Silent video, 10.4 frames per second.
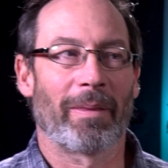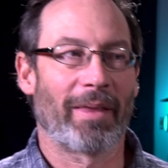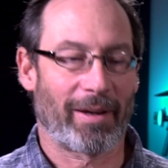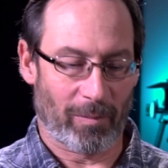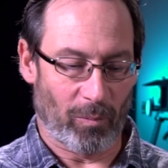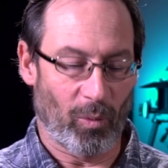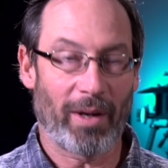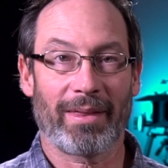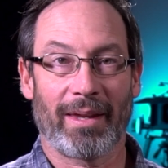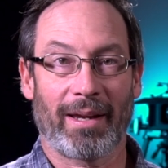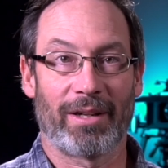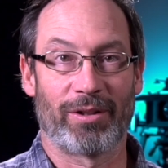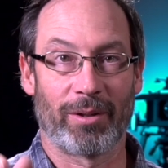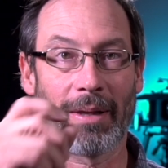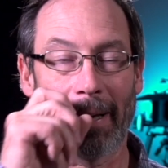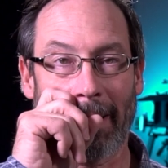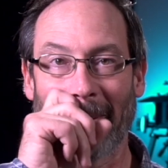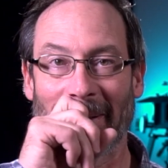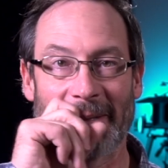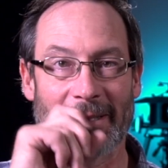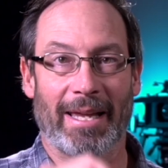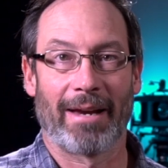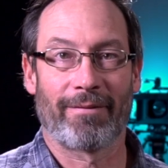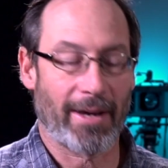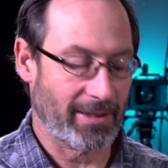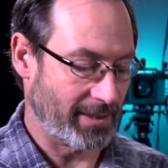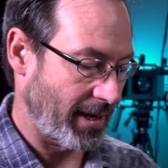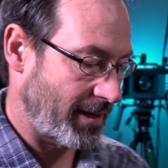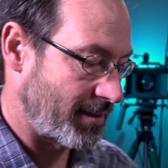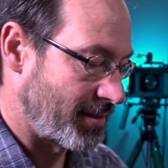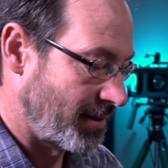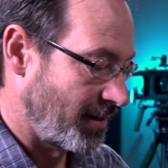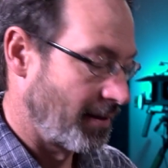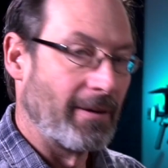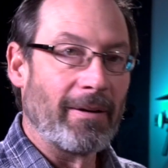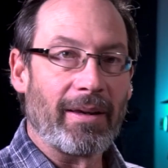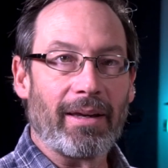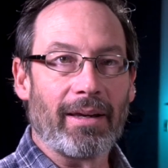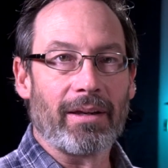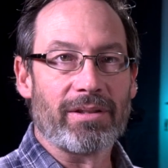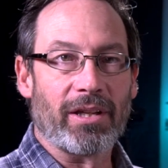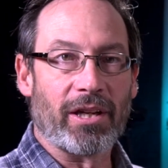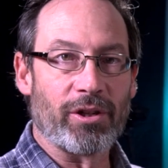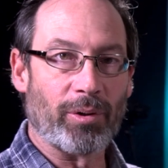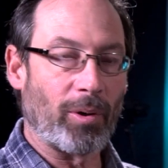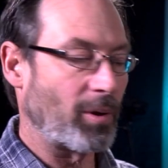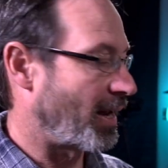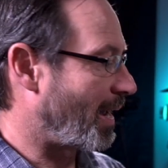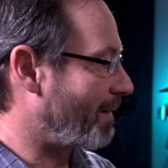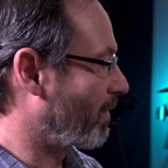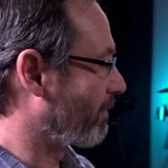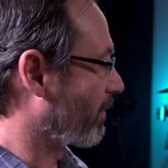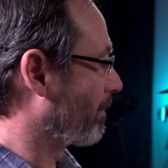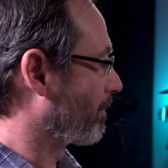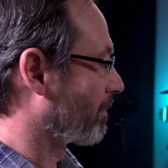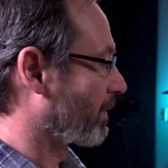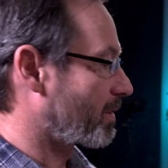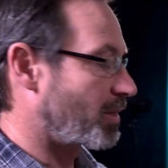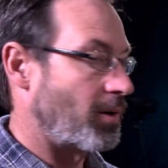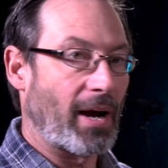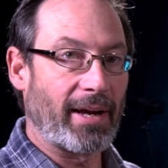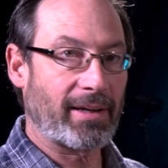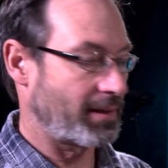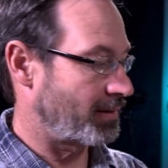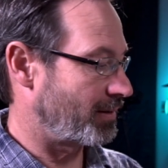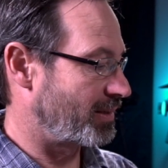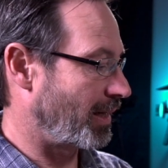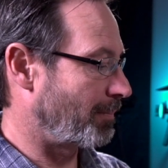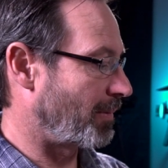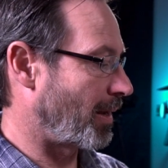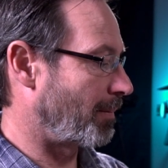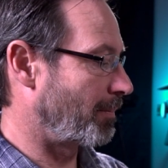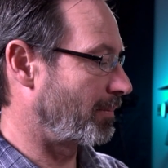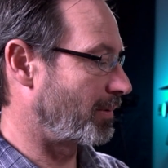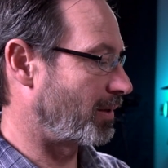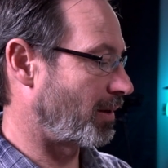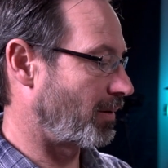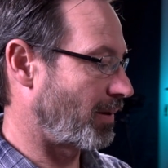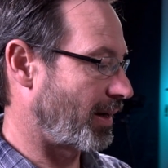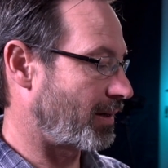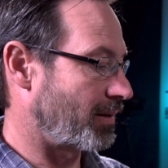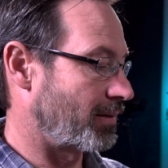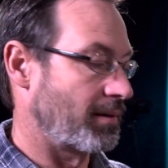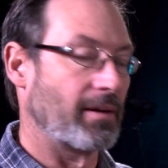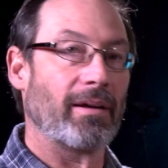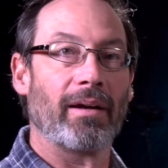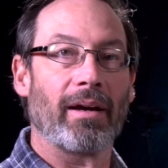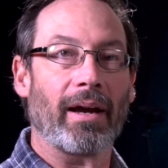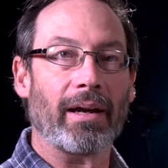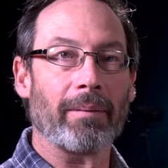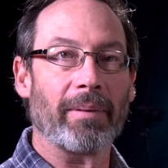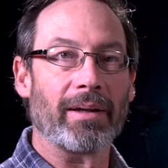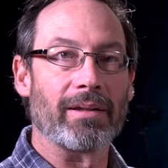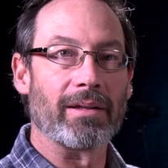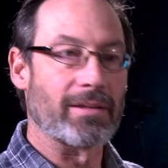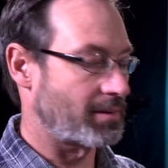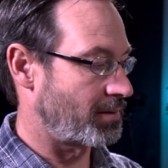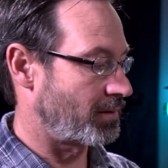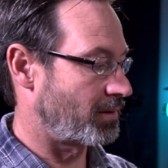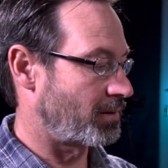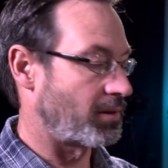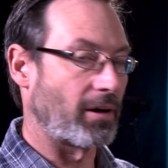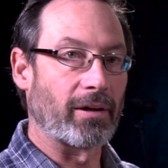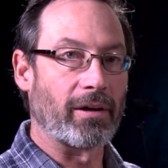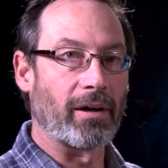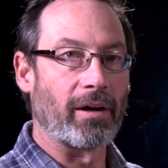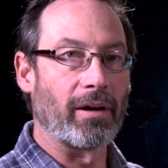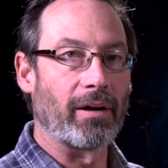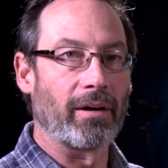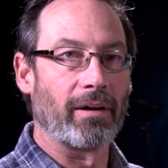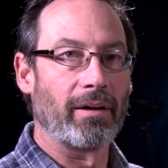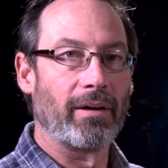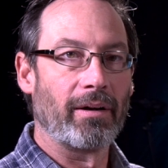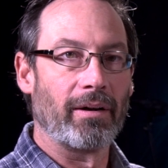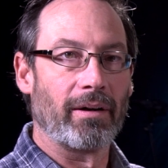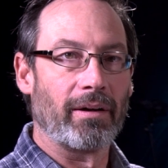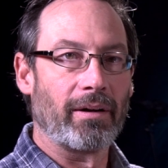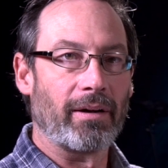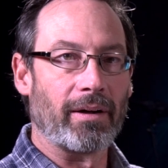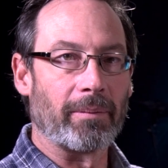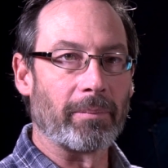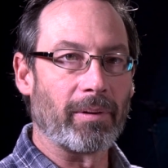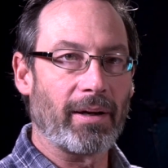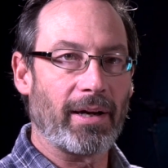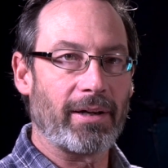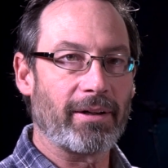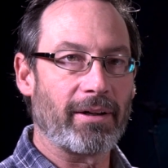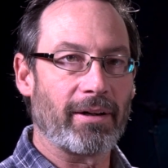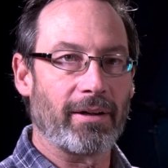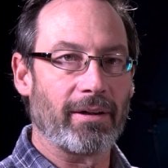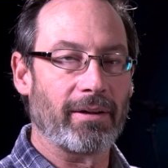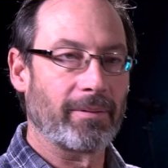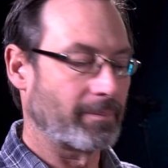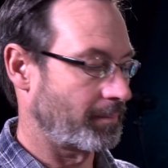like one thing I do like about these LIFX lights is the control I have over them. So I can dim them, you know, I can make this darker and brighter.